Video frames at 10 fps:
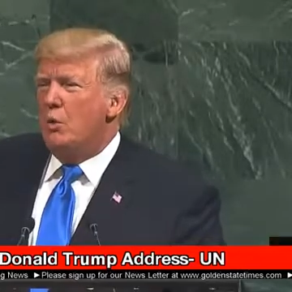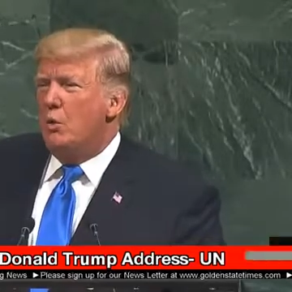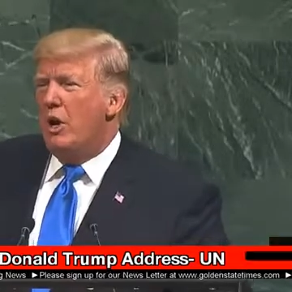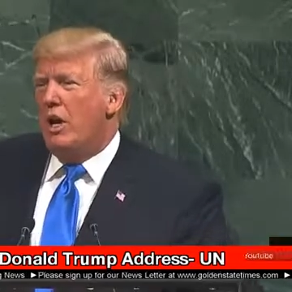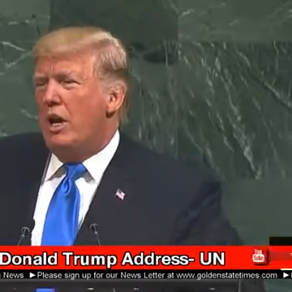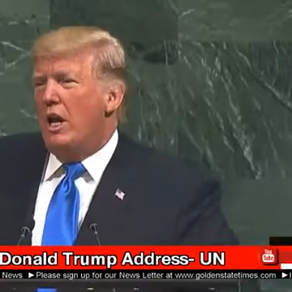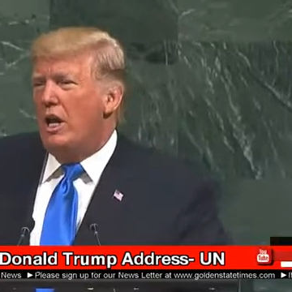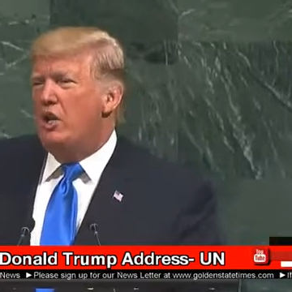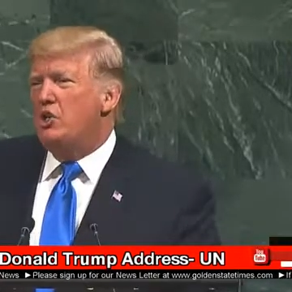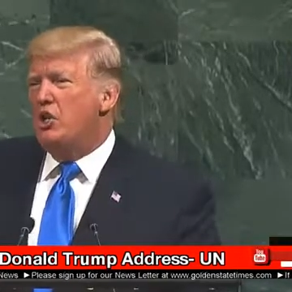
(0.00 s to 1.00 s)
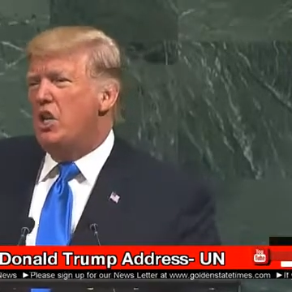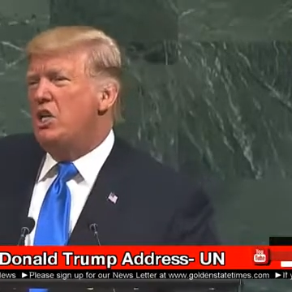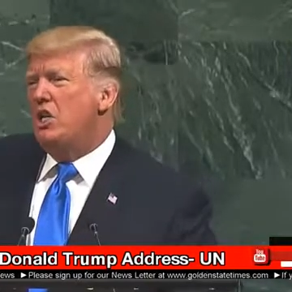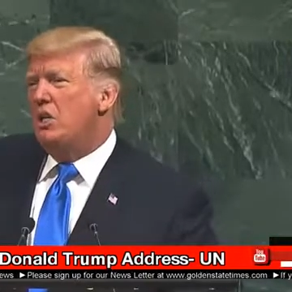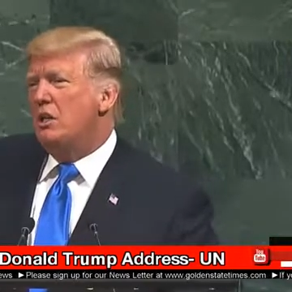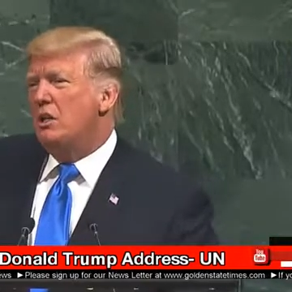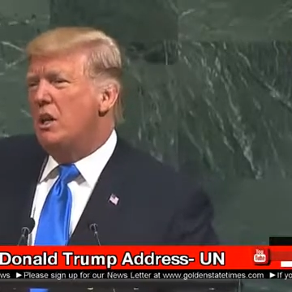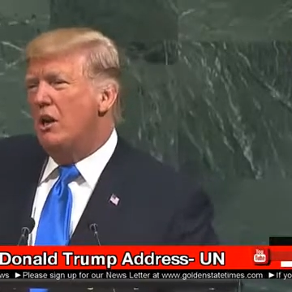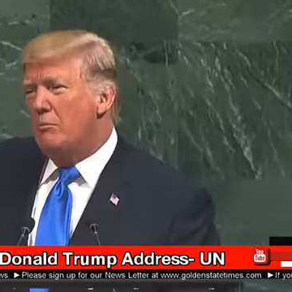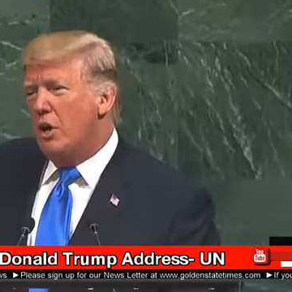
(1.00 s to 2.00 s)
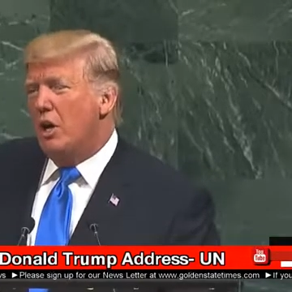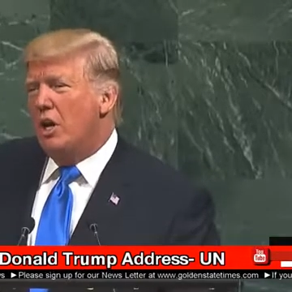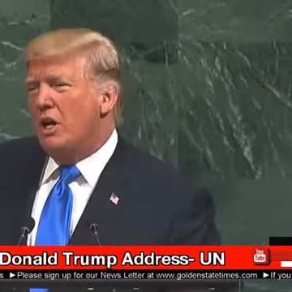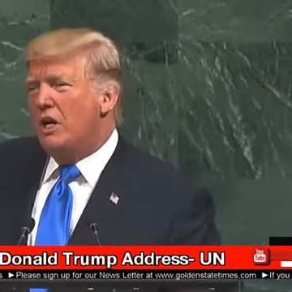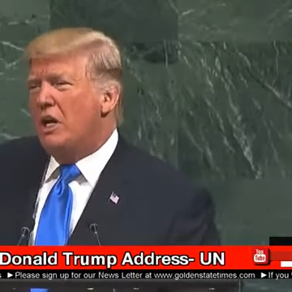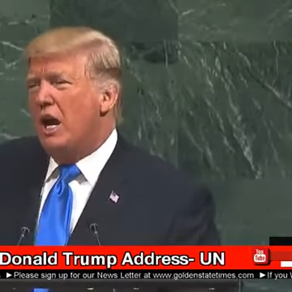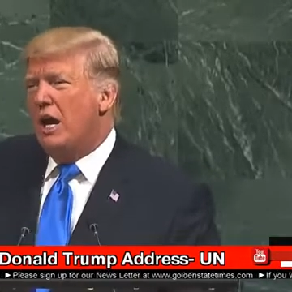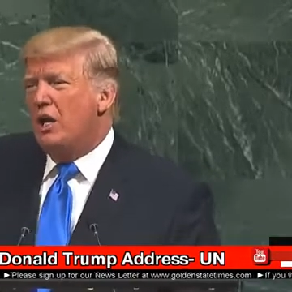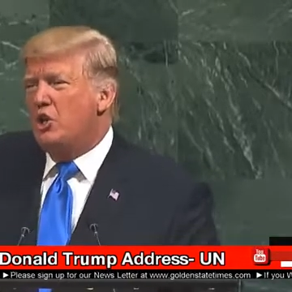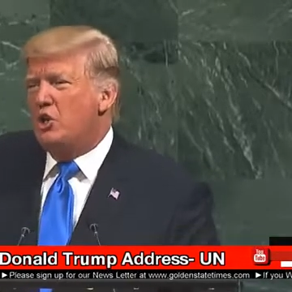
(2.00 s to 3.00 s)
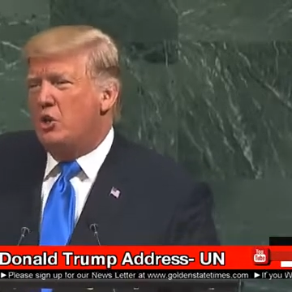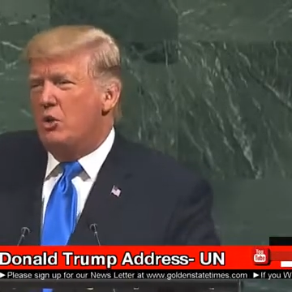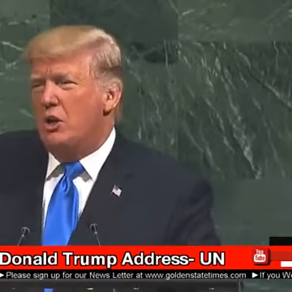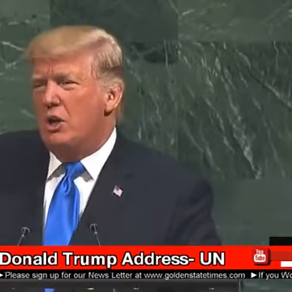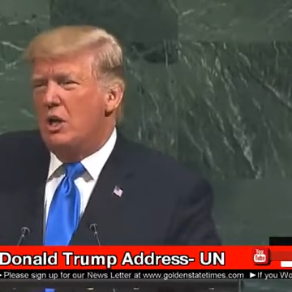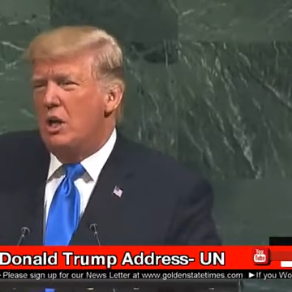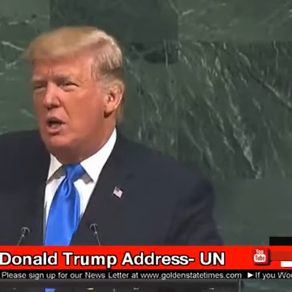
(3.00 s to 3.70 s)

when an innocent American college student,